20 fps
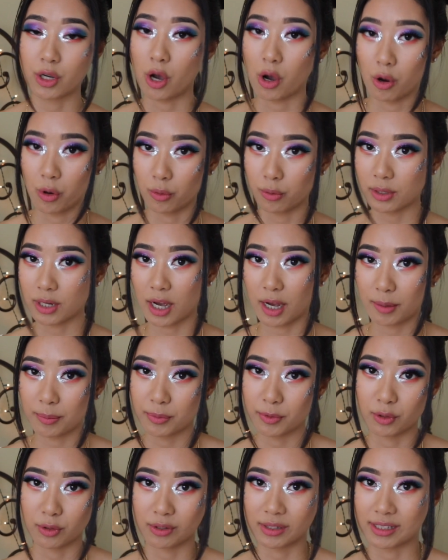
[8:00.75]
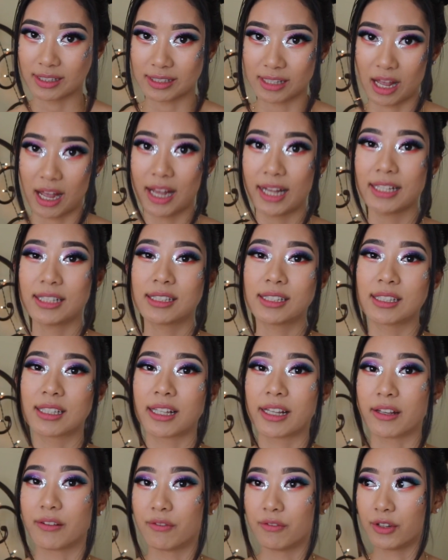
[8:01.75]
code up your designs and
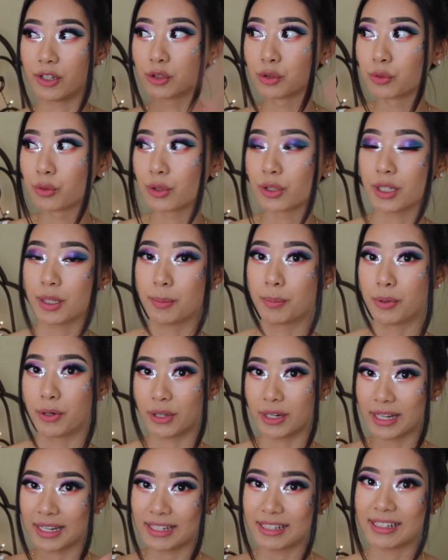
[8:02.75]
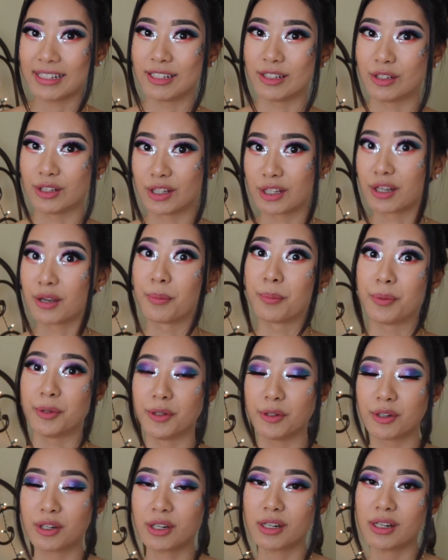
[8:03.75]
like visually put it into the
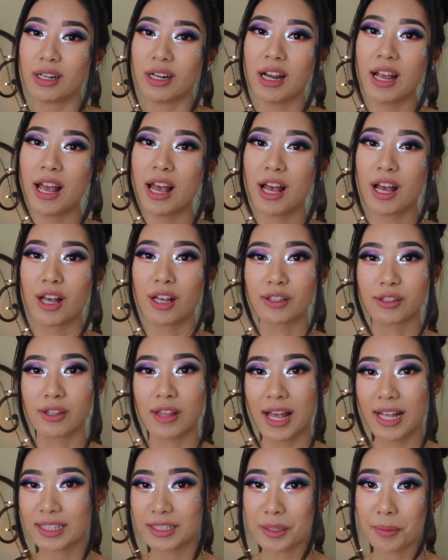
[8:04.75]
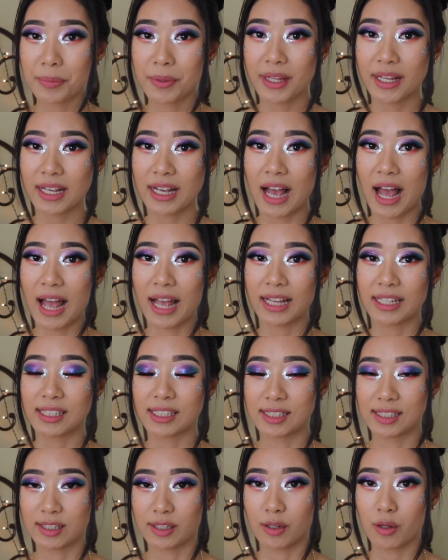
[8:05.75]
computer. So that's something I
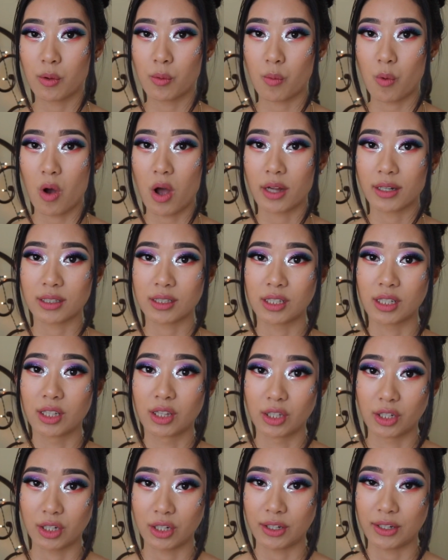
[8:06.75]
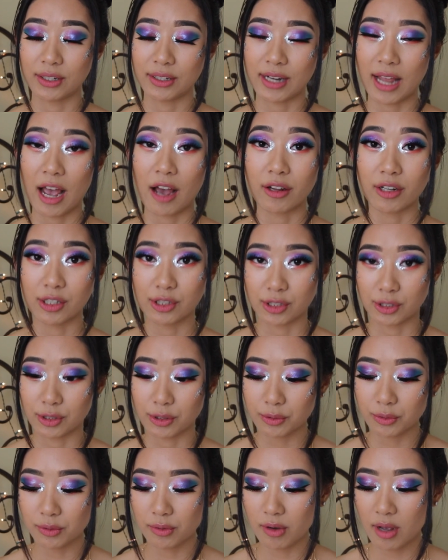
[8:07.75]
still want to learn how to
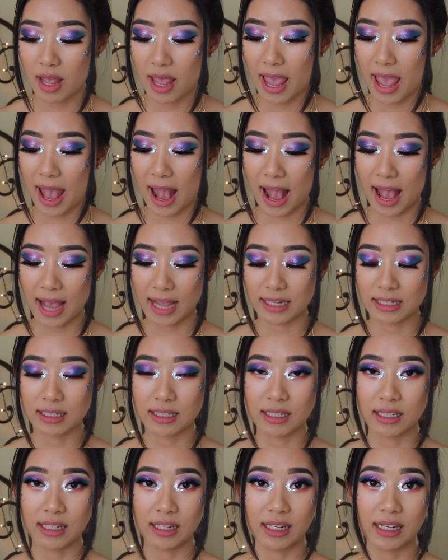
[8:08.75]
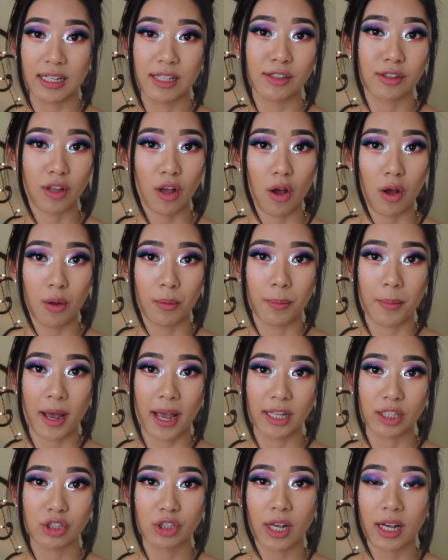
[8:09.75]
do, and it is on
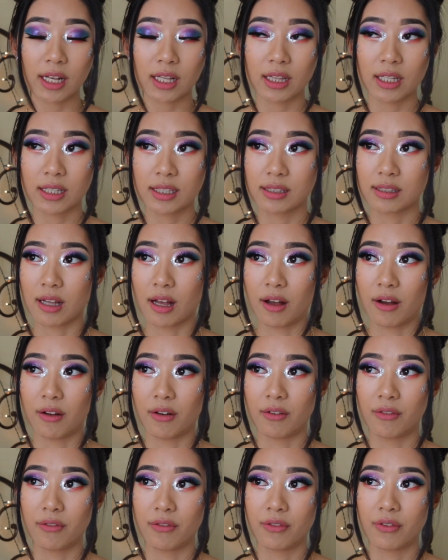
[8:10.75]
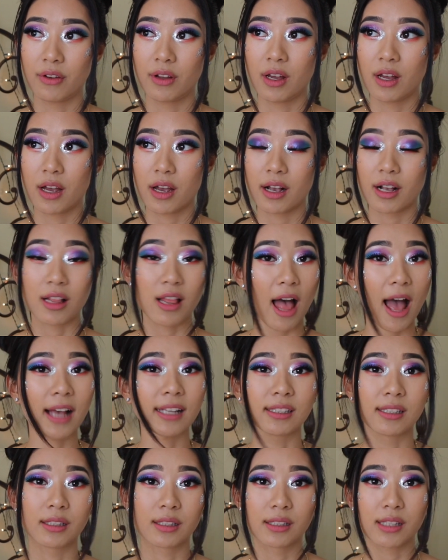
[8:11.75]
my checklist of
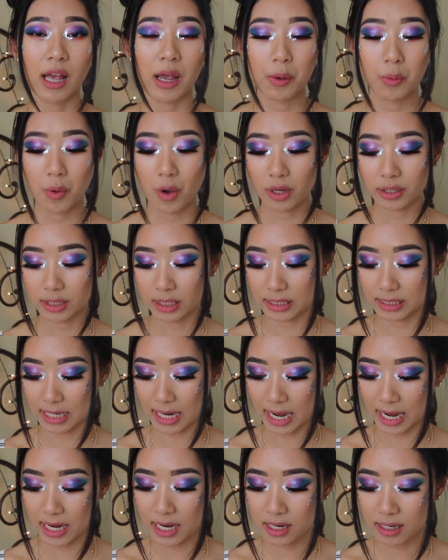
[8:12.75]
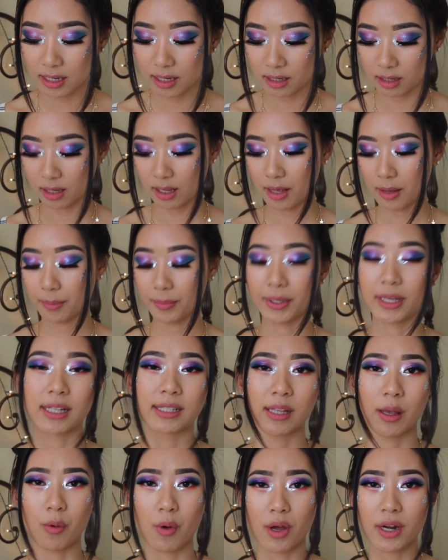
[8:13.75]
classes I want to take,
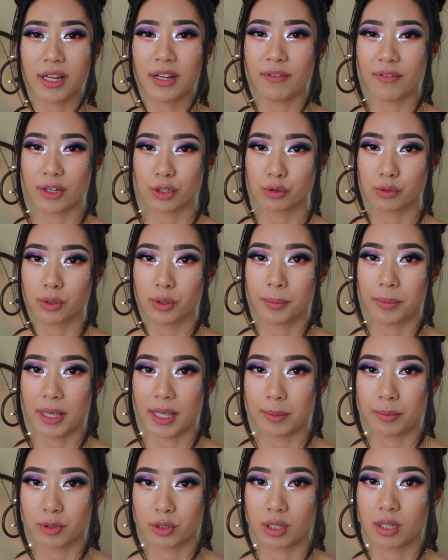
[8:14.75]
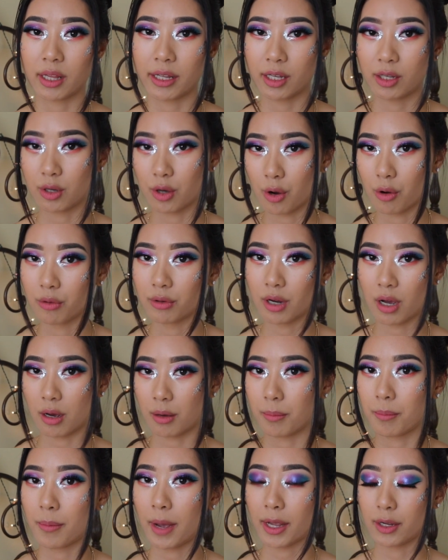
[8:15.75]
because I want to eventually be able to like code
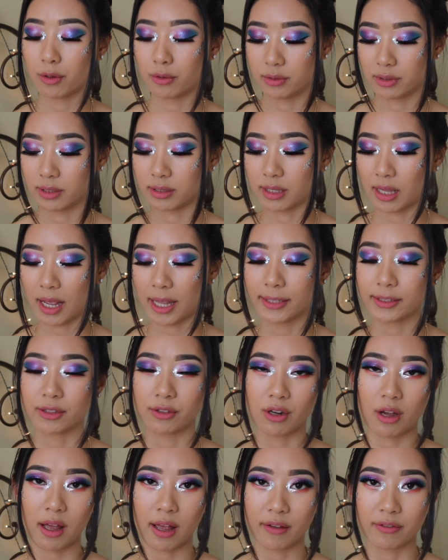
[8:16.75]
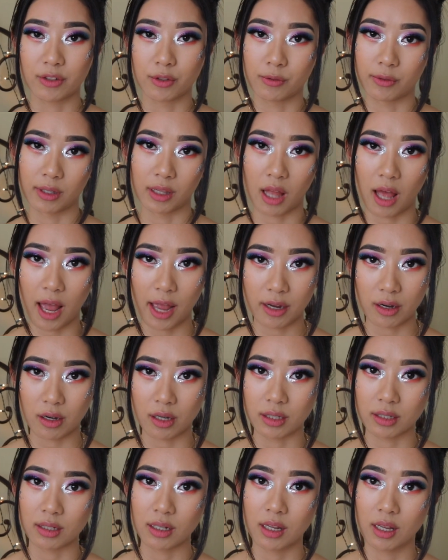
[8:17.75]
up my own designs and not have to rely
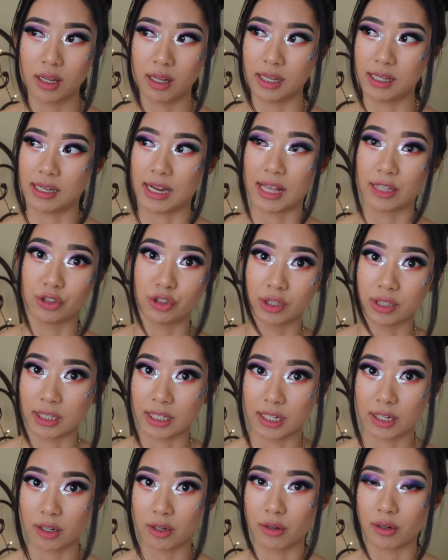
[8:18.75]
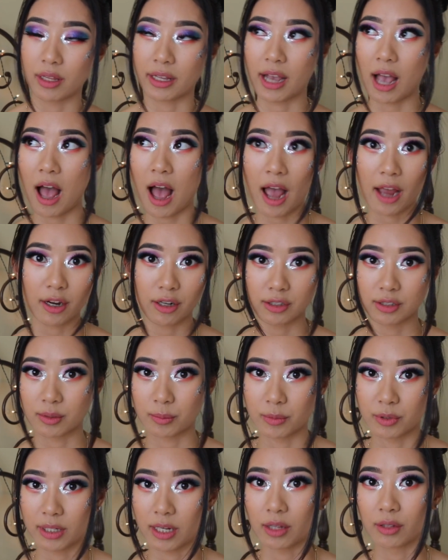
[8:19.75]
on an engineer or like hire
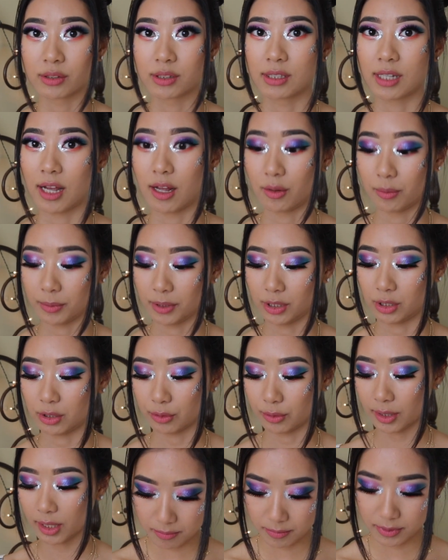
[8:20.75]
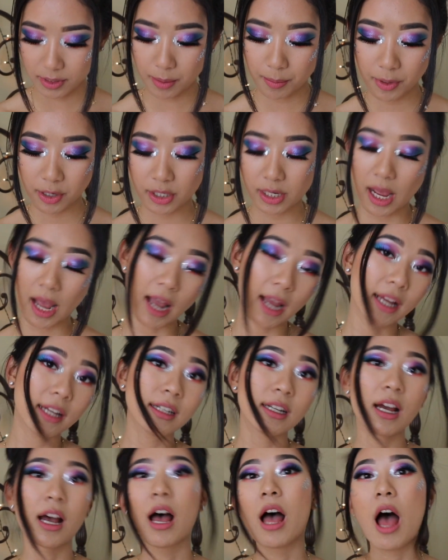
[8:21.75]
someone else to help me do it. Number 9,